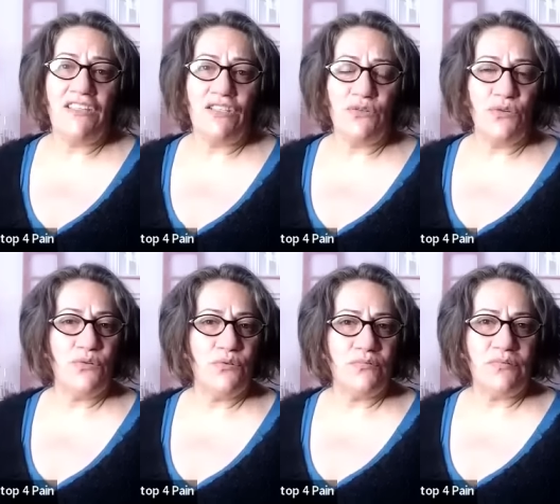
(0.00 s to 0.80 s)

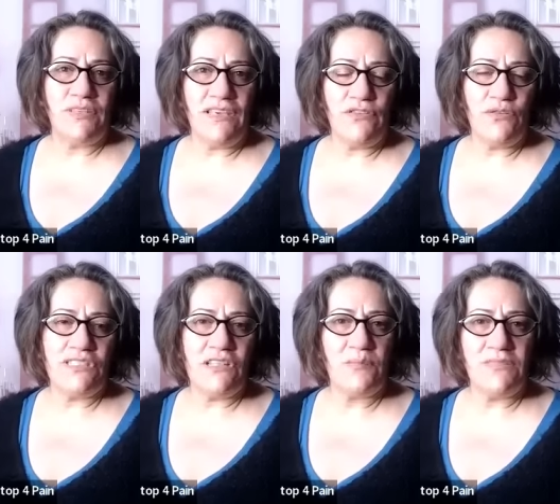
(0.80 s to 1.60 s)
to give you
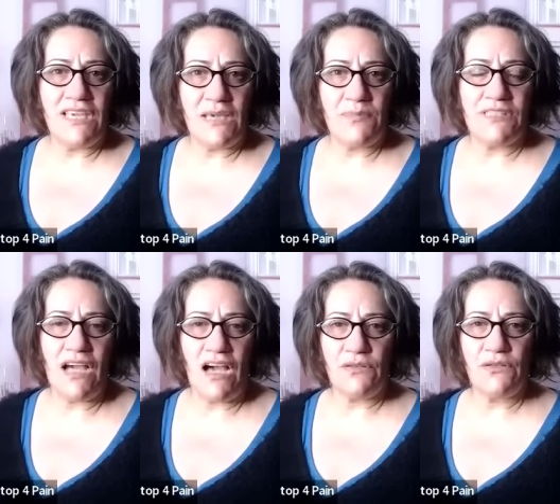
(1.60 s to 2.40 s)
some tips
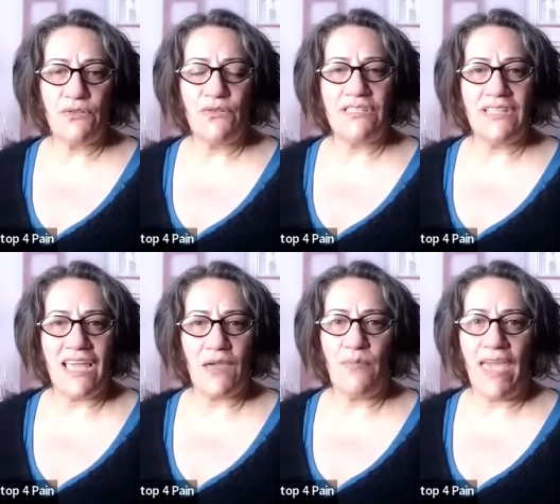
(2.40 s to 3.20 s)
how to
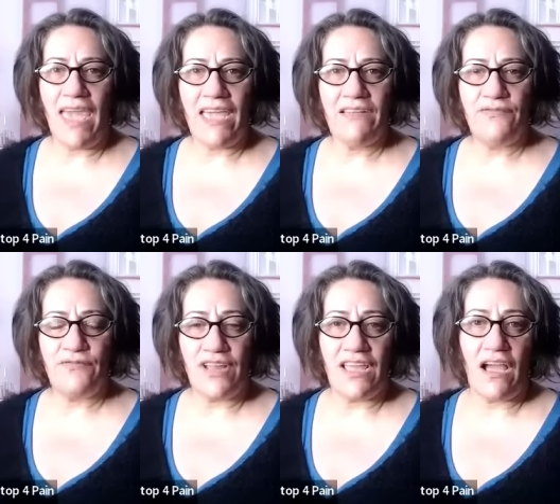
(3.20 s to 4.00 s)
stay
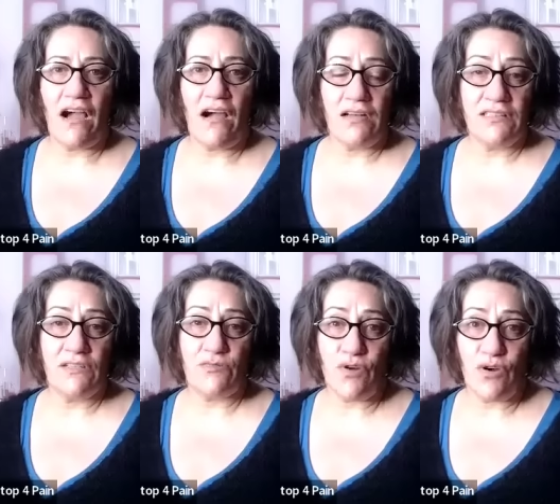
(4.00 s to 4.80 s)
pain-free on
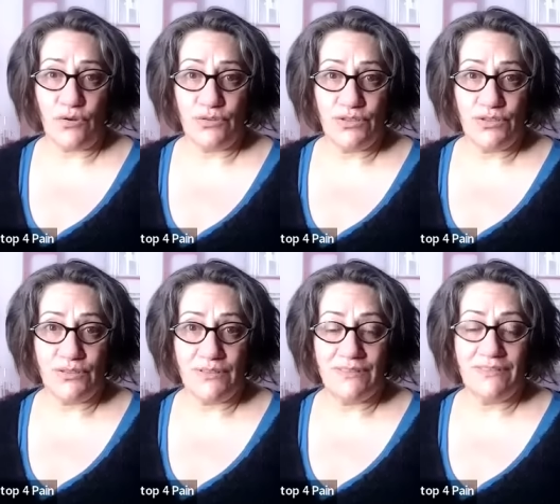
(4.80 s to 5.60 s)
the road?
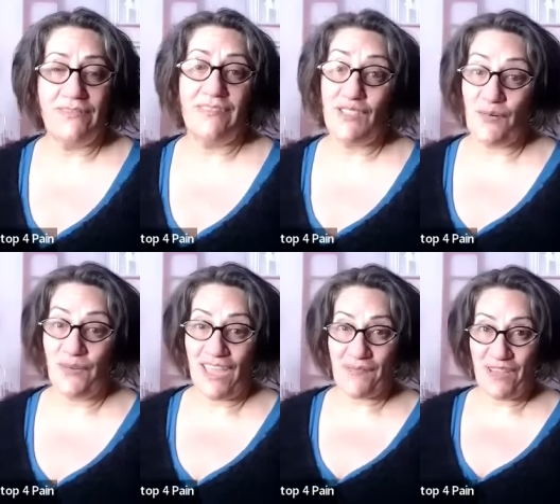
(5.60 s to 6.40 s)
So
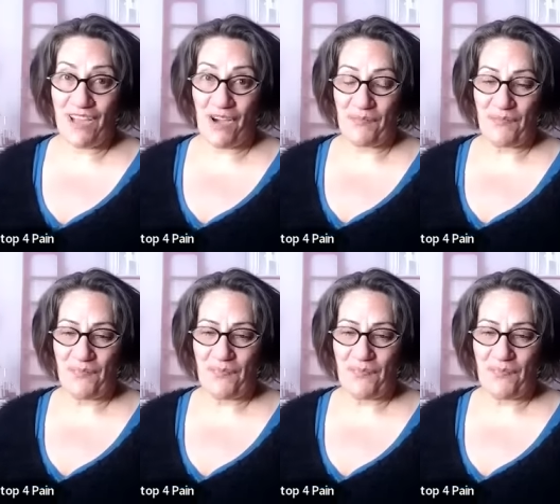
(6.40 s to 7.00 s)
here we go.